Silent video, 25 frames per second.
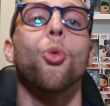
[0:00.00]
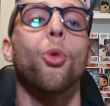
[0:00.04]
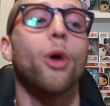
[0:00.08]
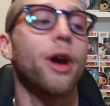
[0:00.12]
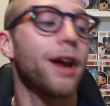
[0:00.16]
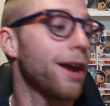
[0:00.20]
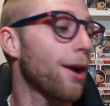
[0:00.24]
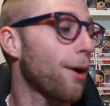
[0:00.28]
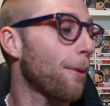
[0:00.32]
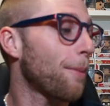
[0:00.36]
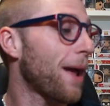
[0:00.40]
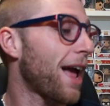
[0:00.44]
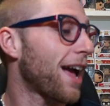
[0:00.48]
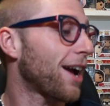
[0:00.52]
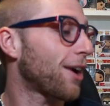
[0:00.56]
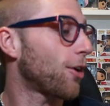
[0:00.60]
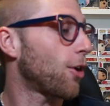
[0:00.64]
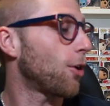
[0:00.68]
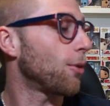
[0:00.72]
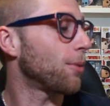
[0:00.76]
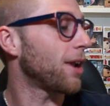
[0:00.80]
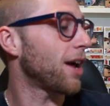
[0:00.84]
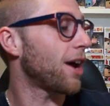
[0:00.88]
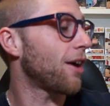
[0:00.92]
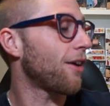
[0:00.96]
we are back
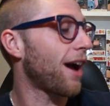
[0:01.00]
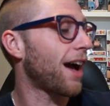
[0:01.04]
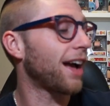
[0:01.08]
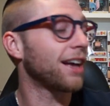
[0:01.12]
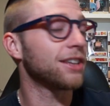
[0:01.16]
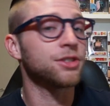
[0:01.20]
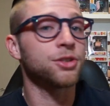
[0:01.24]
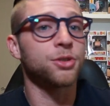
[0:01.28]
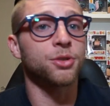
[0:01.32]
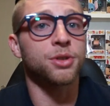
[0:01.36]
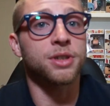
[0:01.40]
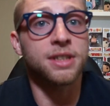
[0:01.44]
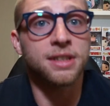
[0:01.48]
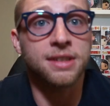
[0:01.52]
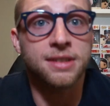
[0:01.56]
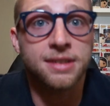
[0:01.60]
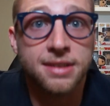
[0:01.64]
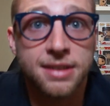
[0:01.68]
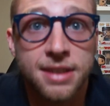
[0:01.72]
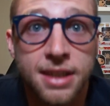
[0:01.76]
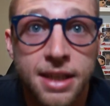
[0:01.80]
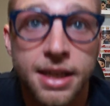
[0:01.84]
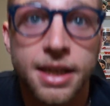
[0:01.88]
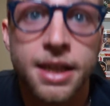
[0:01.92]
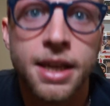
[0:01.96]
home now. As you can
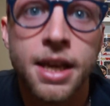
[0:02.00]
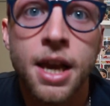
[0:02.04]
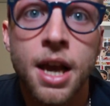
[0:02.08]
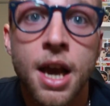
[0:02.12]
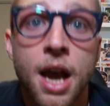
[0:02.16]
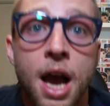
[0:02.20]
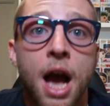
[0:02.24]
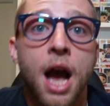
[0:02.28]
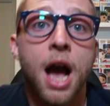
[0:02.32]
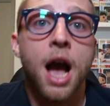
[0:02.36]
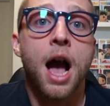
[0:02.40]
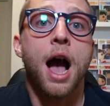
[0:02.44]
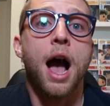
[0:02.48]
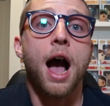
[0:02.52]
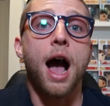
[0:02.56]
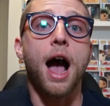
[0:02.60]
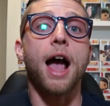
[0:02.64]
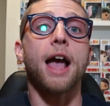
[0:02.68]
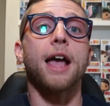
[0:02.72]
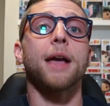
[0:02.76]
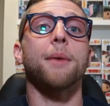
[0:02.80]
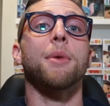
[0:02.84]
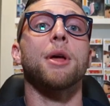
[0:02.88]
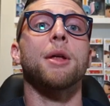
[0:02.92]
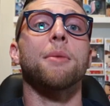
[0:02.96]
see, I
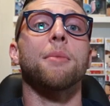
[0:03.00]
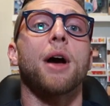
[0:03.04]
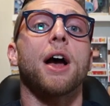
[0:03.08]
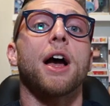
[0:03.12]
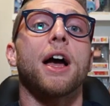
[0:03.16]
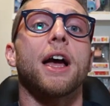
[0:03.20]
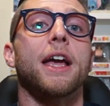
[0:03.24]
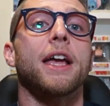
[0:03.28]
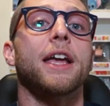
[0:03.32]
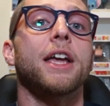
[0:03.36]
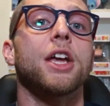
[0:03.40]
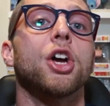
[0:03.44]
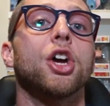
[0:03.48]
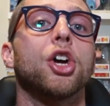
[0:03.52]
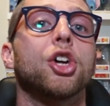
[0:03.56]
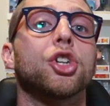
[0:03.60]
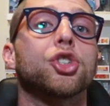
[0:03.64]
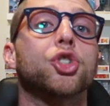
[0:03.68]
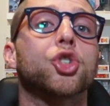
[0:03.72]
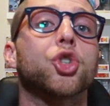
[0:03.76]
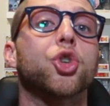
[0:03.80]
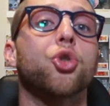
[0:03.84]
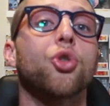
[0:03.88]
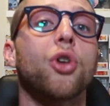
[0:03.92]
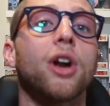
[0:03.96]
am in my
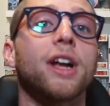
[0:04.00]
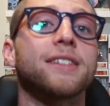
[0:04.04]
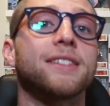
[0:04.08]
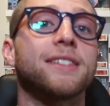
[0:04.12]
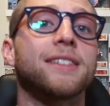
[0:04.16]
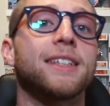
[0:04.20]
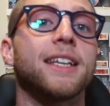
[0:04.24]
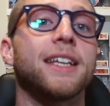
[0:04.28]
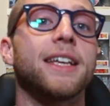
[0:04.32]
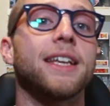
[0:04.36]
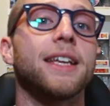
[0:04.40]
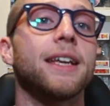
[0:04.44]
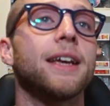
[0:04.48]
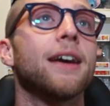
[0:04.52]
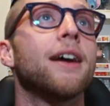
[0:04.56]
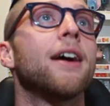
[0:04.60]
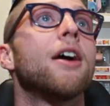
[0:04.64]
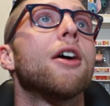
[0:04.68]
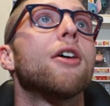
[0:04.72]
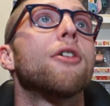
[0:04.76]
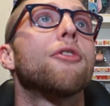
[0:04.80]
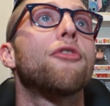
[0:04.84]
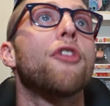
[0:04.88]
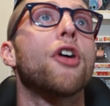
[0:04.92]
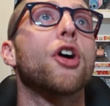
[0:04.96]
trusty
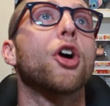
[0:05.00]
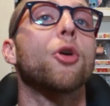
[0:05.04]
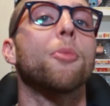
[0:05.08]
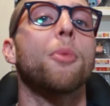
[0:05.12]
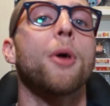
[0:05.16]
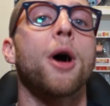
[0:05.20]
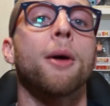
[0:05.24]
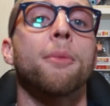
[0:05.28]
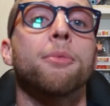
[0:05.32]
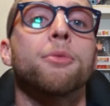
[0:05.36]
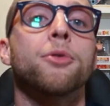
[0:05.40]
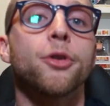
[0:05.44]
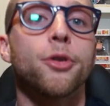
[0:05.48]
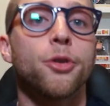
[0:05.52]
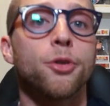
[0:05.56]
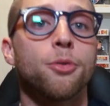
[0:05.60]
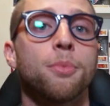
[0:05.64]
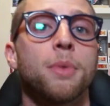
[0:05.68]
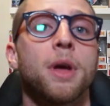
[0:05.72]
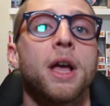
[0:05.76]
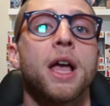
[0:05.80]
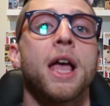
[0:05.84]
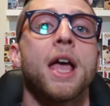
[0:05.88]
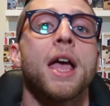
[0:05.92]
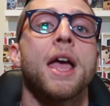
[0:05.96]
Funko Pop room.
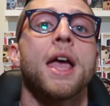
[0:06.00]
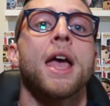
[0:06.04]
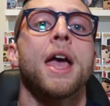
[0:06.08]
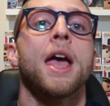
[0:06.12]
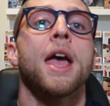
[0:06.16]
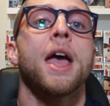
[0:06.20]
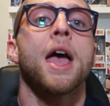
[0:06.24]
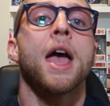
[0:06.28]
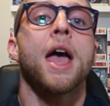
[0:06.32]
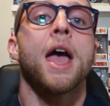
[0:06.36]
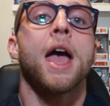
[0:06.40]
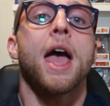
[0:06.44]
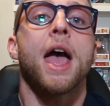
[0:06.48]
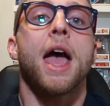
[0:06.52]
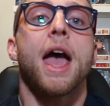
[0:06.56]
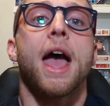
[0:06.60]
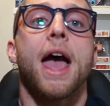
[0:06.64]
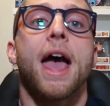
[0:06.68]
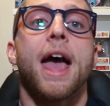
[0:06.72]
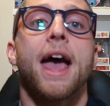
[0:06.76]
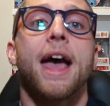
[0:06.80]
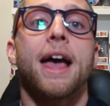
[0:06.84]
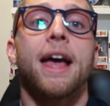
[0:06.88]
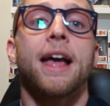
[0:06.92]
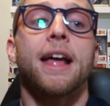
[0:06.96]

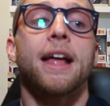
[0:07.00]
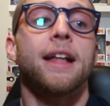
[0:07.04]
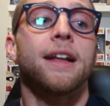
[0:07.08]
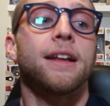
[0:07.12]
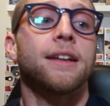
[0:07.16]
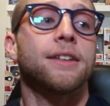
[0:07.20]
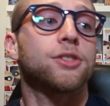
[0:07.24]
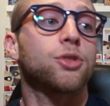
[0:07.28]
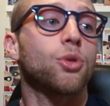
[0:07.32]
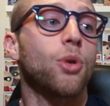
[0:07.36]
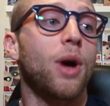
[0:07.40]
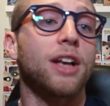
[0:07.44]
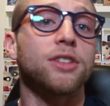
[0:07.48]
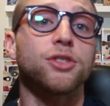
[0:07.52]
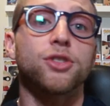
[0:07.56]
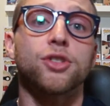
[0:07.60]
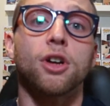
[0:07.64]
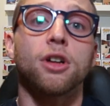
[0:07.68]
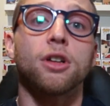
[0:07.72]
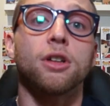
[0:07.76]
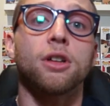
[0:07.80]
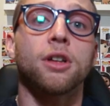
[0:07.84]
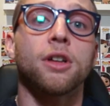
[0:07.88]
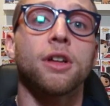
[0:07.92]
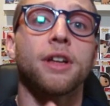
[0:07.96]
And so as you
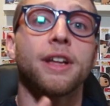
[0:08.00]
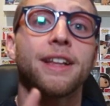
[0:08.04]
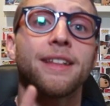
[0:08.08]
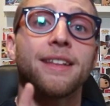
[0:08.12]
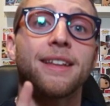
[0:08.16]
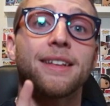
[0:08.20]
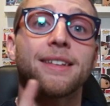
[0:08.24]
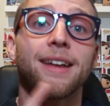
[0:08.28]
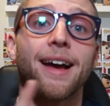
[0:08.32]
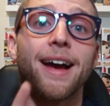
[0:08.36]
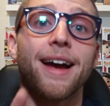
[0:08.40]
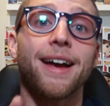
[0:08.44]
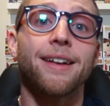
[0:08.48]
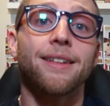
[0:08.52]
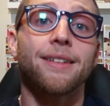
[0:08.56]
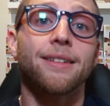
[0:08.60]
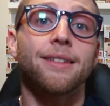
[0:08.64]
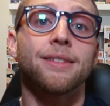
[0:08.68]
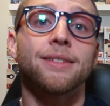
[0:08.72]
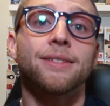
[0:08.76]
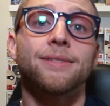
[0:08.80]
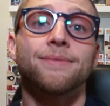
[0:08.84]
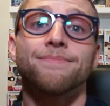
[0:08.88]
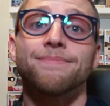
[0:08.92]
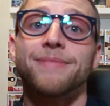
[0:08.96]
saw in the
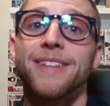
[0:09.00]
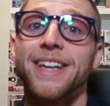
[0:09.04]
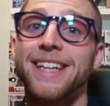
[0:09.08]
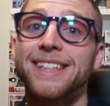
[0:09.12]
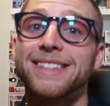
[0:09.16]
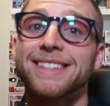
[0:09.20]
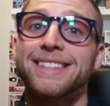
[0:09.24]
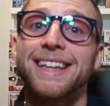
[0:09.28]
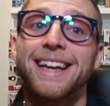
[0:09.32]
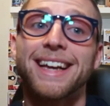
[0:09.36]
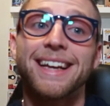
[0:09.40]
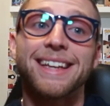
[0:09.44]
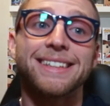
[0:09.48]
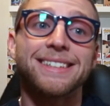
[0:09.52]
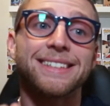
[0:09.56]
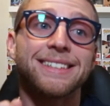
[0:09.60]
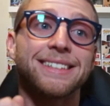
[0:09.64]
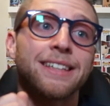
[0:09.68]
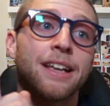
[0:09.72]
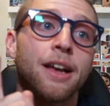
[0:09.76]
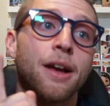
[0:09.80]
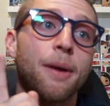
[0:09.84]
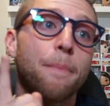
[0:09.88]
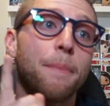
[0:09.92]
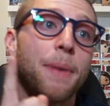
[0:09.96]
title, it
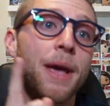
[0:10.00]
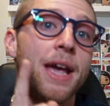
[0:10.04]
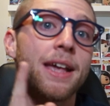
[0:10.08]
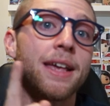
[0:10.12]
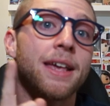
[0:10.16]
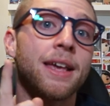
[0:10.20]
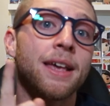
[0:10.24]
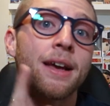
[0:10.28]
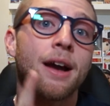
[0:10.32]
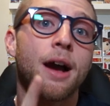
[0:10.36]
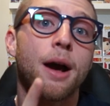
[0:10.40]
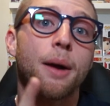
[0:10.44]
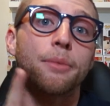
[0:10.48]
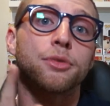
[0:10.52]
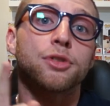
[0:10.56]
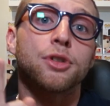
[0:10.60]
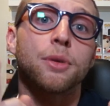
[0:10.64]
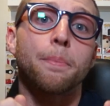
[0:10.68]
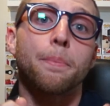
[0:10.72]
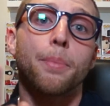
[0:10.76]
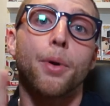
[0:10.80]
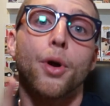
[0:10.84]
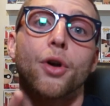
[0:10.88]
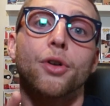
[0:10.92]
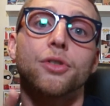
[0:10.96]
says, picking up
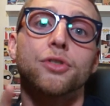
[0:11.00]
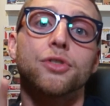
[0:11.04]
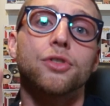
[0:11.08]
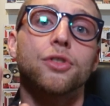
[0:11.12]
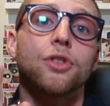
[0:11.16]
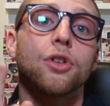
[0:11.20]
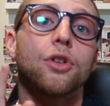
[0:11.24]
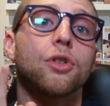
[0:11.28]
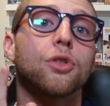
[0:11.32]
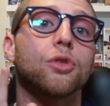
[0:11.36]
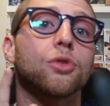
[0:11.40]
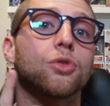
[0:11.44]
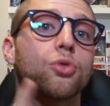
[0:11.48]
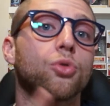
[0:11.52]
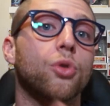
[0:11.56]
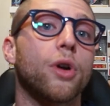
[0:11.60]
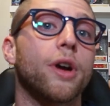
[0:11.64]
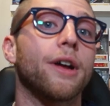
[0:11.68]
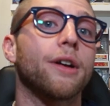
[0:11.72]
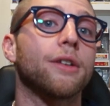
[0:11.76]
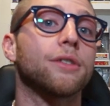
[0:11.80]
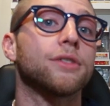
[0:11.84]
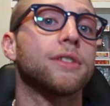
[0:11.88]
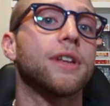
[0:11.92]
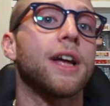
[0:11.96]
some personal
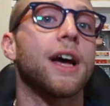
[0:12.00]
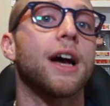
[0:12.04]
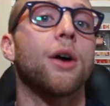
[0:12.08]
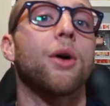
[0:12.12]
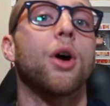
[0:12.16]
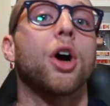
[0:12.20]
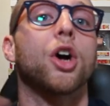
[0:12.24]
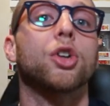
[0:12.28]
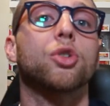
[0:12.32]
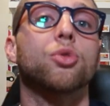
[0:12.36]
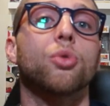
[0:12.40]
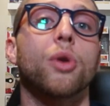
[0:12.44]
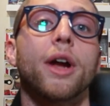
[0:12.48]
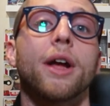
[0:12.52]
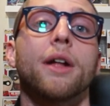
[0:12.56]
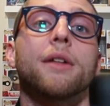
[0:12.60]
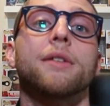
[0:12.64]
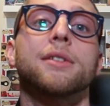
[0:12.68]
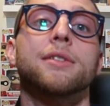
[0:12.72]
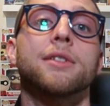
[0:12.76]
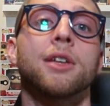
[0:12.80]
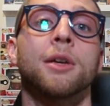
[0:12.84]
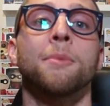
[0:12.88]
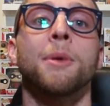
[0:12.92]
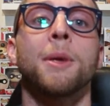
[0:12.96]
grails. Now, a grail to
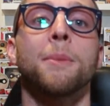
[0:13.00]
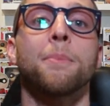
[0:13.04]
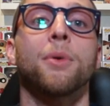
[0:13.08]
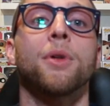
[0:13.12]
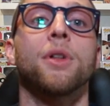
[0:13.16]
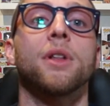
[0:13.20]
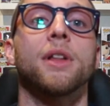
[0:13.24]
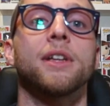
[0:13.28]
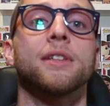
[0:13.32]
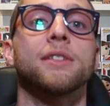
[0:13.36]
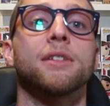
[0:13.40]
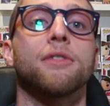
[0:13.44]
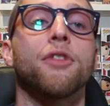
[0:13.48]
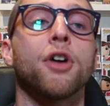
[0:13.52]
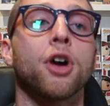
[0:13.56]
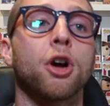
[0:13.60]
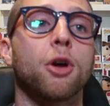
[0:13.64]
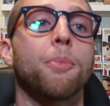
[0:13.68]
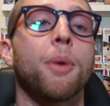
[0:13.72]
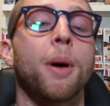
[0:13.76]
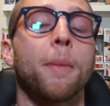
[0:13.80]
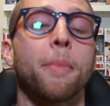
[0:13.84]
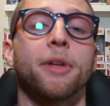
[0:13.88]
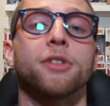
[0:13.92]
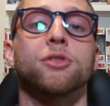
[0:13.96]
some people is a Funko
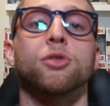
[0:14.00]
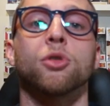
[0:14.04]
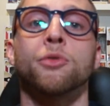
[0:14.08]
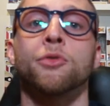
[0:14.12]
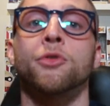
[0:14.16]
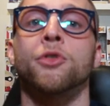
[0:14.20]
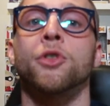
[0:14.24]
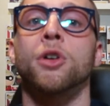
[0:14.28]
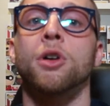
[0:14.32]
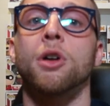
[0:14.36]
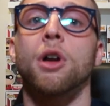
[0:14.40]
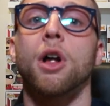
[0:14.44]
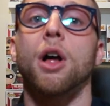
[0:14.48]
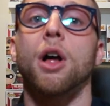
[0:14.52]
Pop that's over